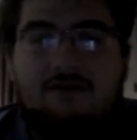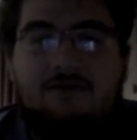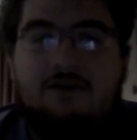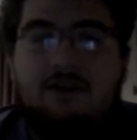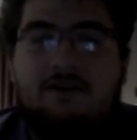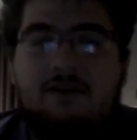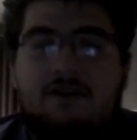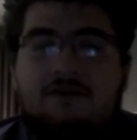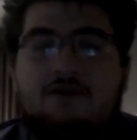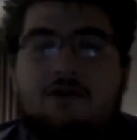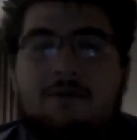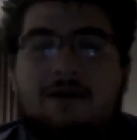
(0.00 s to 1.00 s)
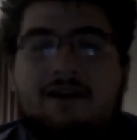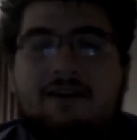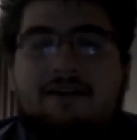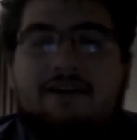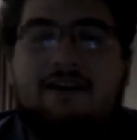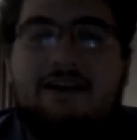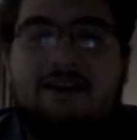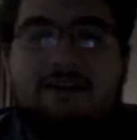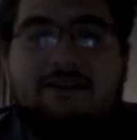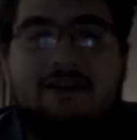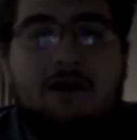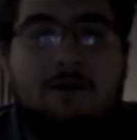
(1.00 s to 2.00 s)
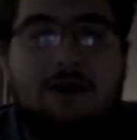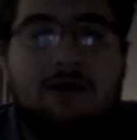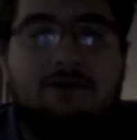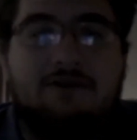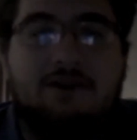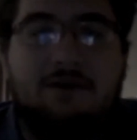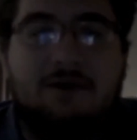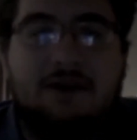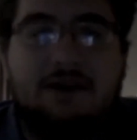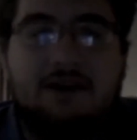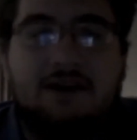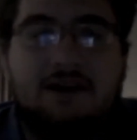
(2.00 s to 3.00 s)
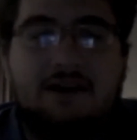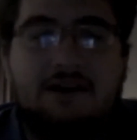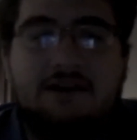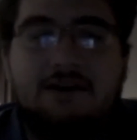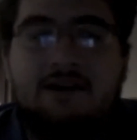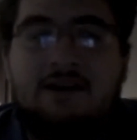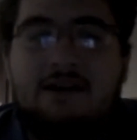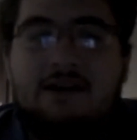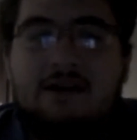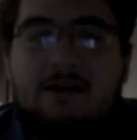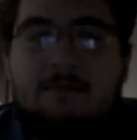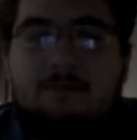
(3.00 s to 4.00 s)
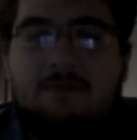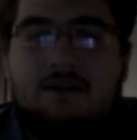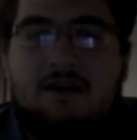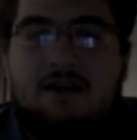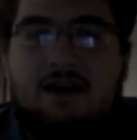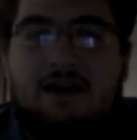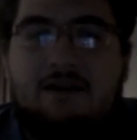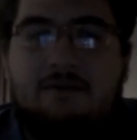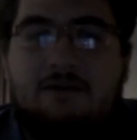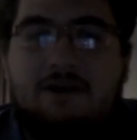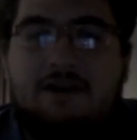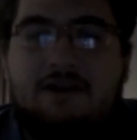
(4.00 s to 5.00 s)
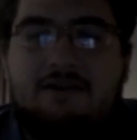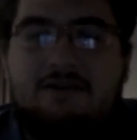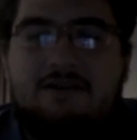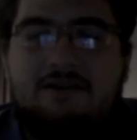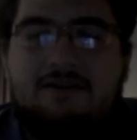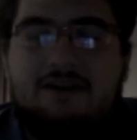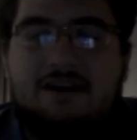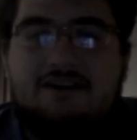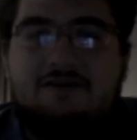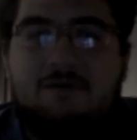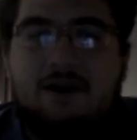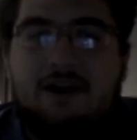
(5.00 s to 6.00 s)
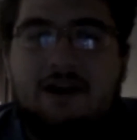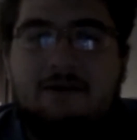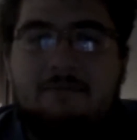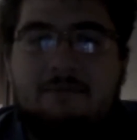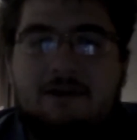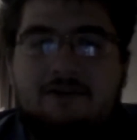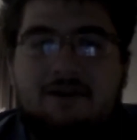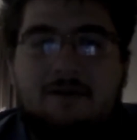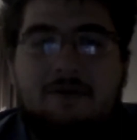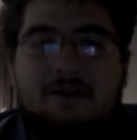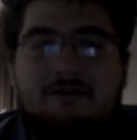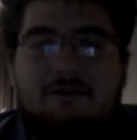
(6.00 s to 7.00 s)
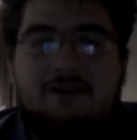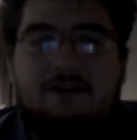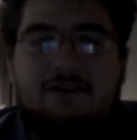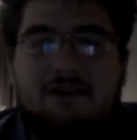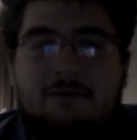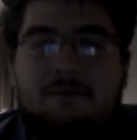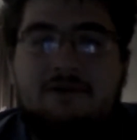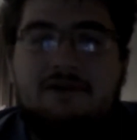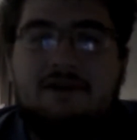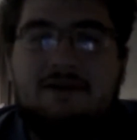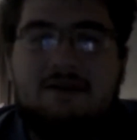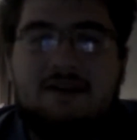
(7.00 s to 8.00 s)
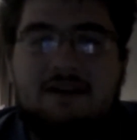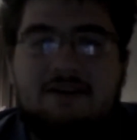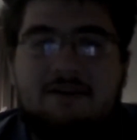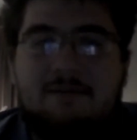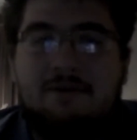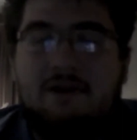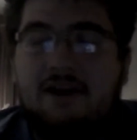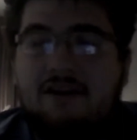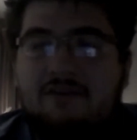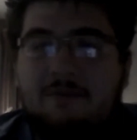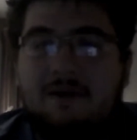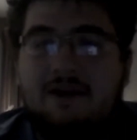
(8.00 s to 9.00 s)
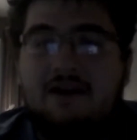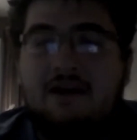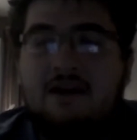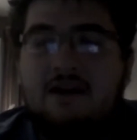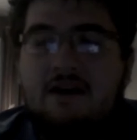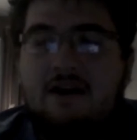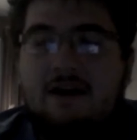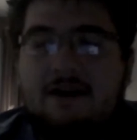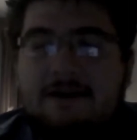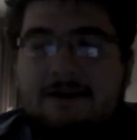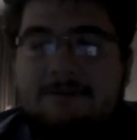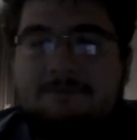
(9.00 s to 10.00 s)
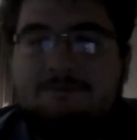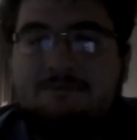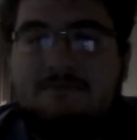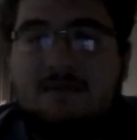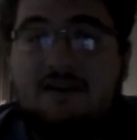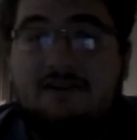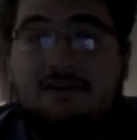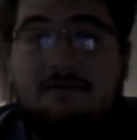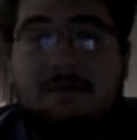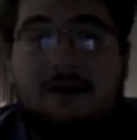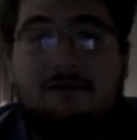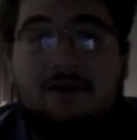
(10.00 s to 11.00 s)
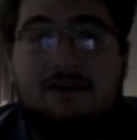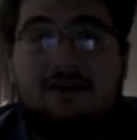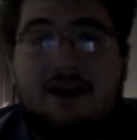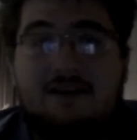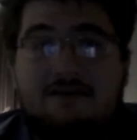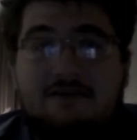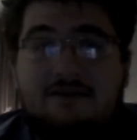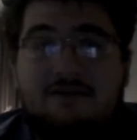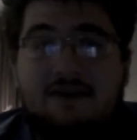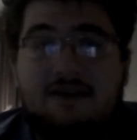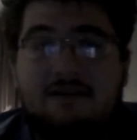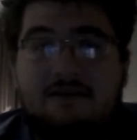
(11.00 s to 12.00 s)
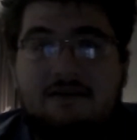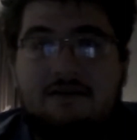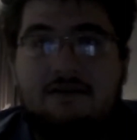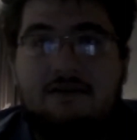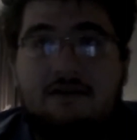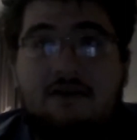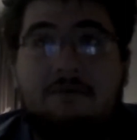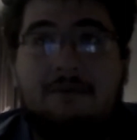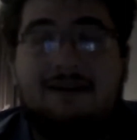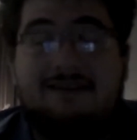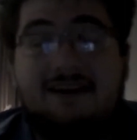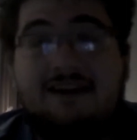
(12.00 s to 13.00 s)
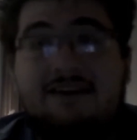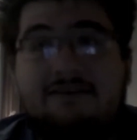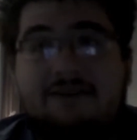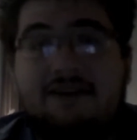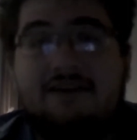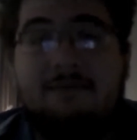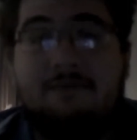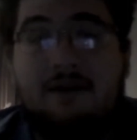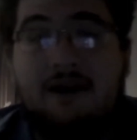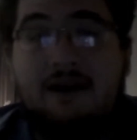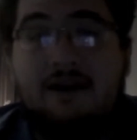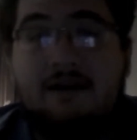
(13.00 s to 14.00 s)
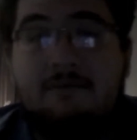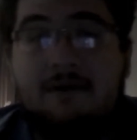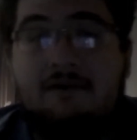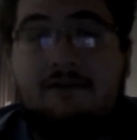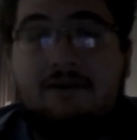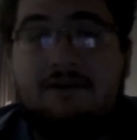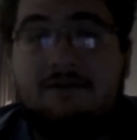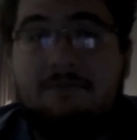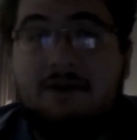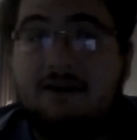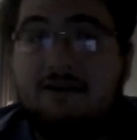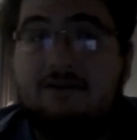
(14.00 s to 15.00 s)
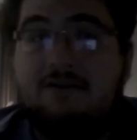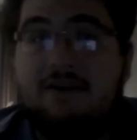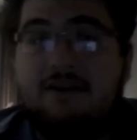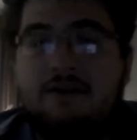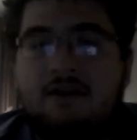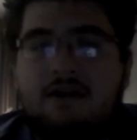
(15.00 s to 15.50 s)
for the new format until I kind of saw what it was doing, and I didn't want to. So I just went ahead and built something really simple and easy to play for me. Uh, this was my first actual event, or my second event to play it in. My first bigger event.